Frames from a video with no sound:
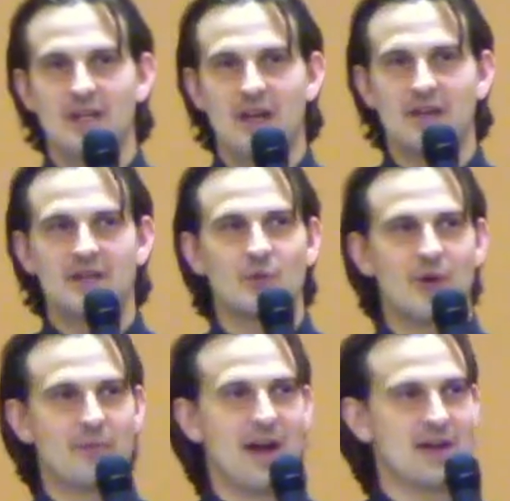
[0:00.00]
And this
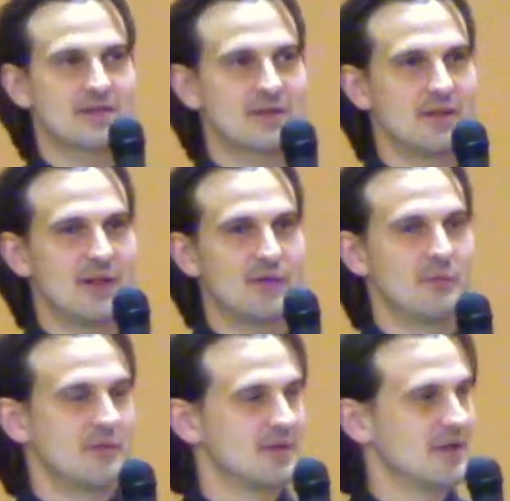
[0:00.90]
one pastor
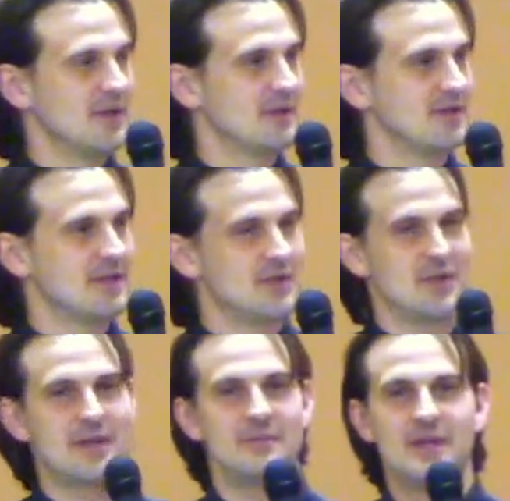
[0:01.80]
from Brazil was in the
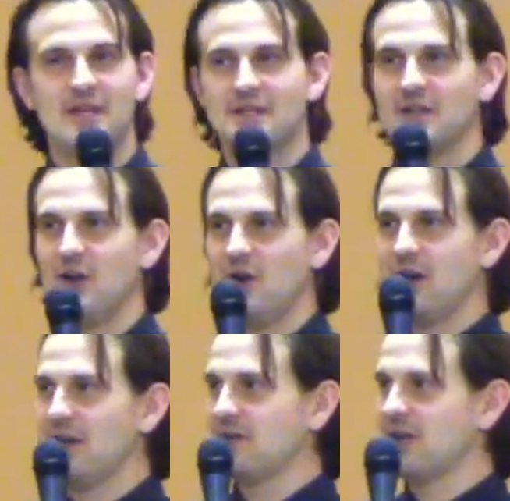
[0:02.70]
dream. Said, "Oh,
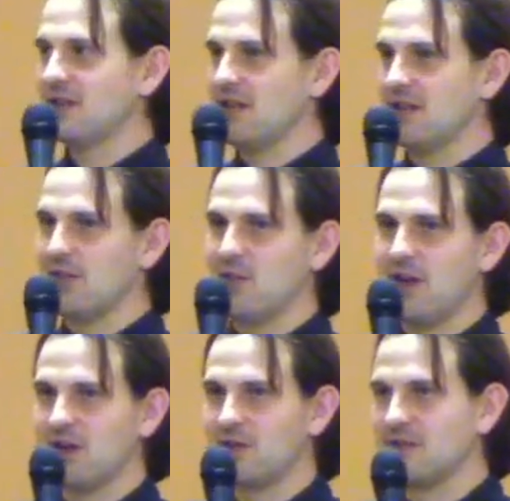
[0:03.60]
I've got the
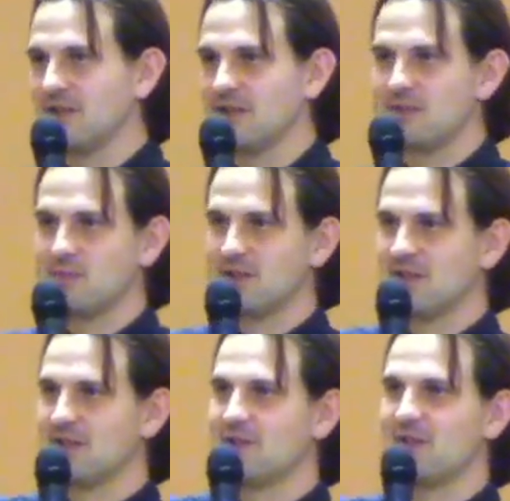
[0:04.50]
fire ready. Let's put
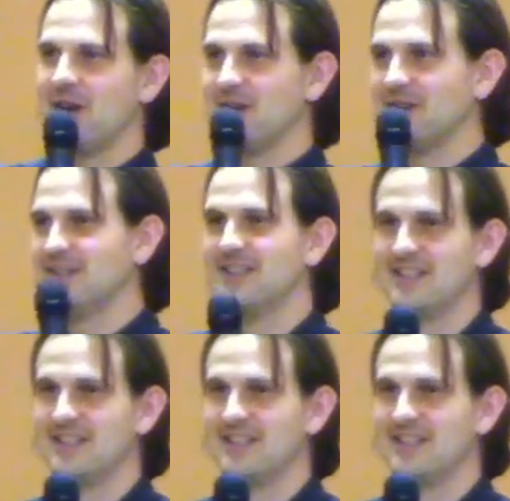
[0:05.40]
it on the fire."